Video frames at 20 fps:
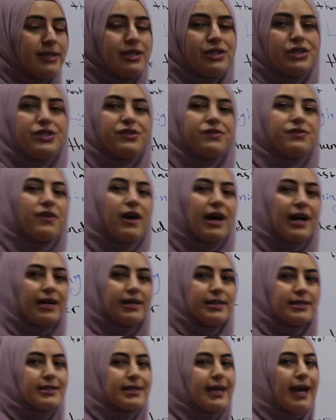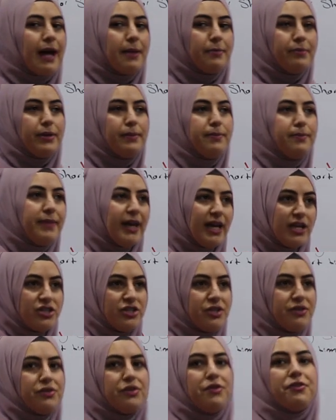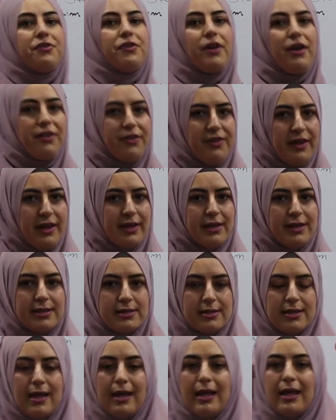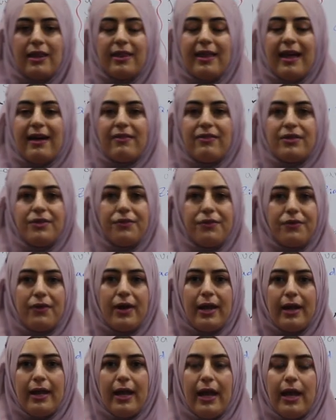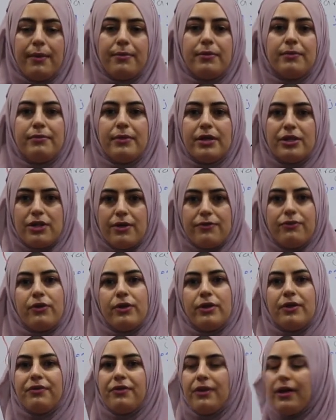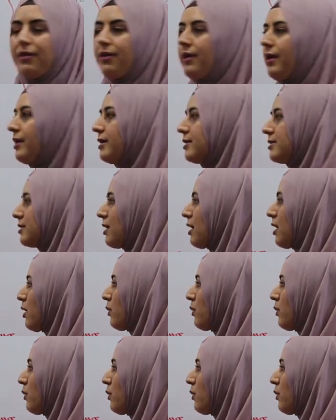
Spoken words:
Each device can be measured different things. They have a different name, measured for different things.